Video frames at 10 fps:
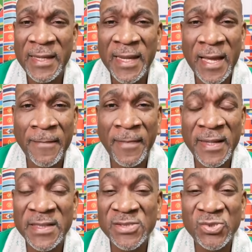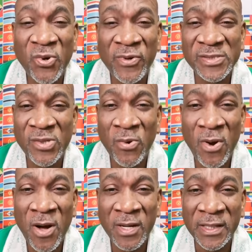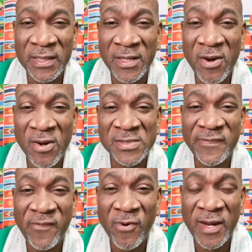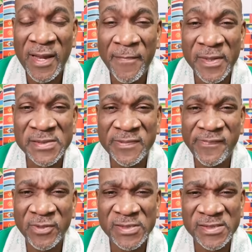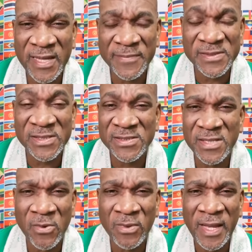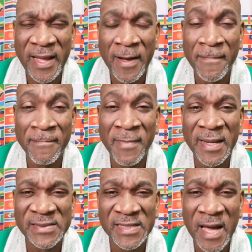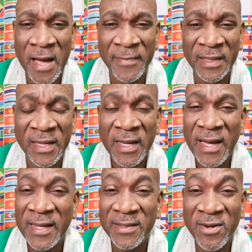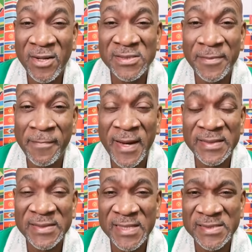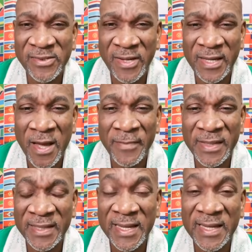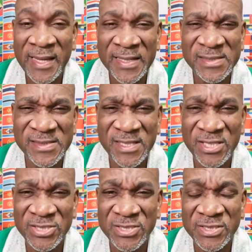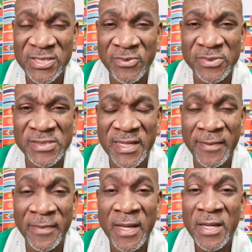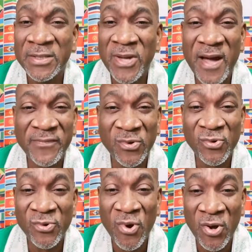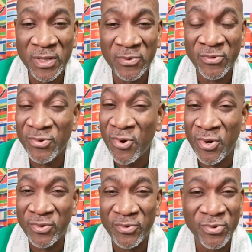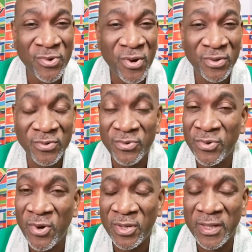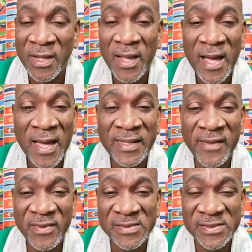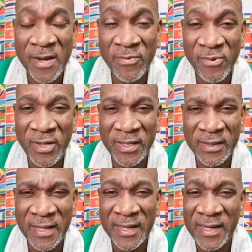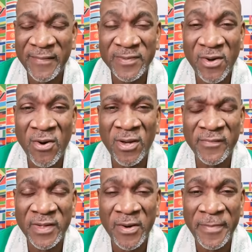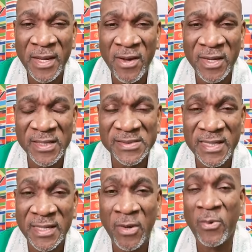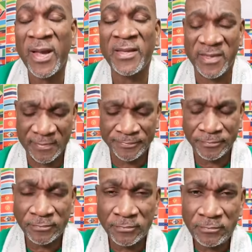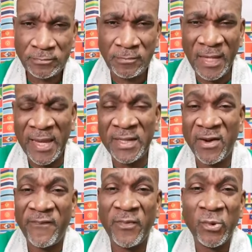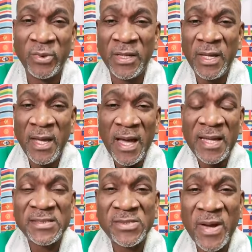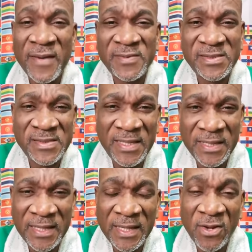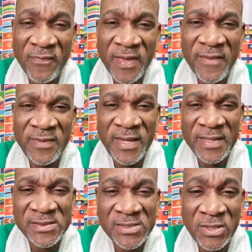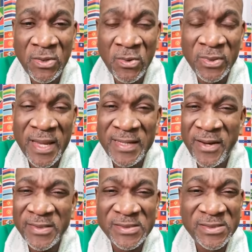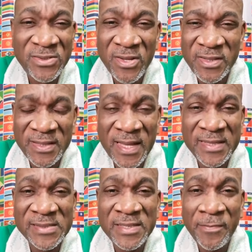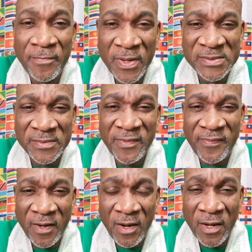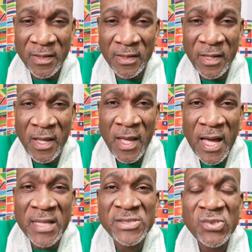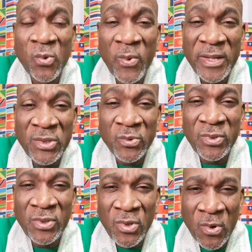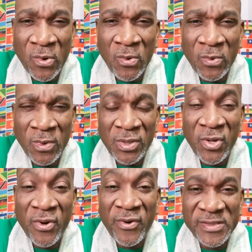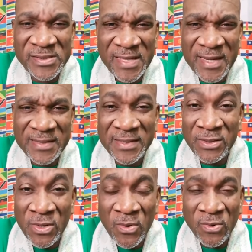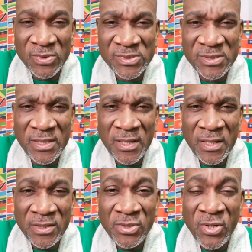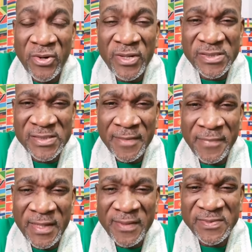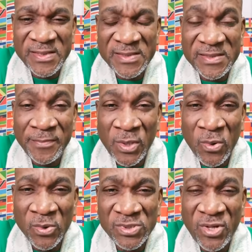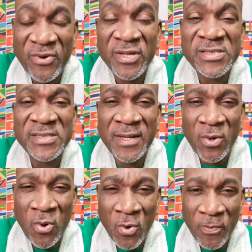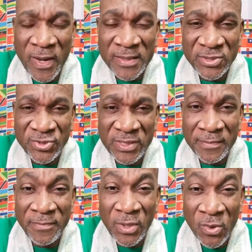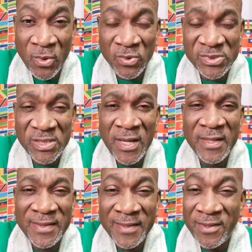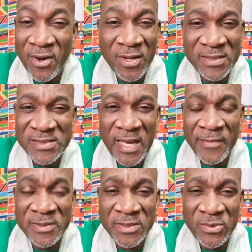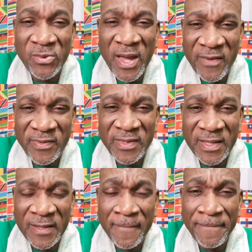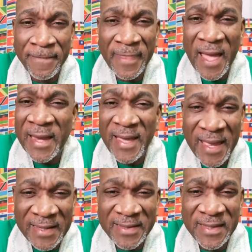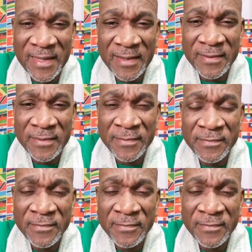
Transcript: and um, and the stories go on. He caused four lepers' footsteps to sound like a mighty army, and caused the mighty Assyrian army that had laid siege to Jerusalem to have to run, run, run, run, and never stop running, and left all of their belongings and their wealth and their food. And so I've seen enough evidence to know that there's nothing that is impossible for God. And so when you know, your Christianity knows your Christian belief system knows, your Christian hope and dream knows that God is able to do everything and anything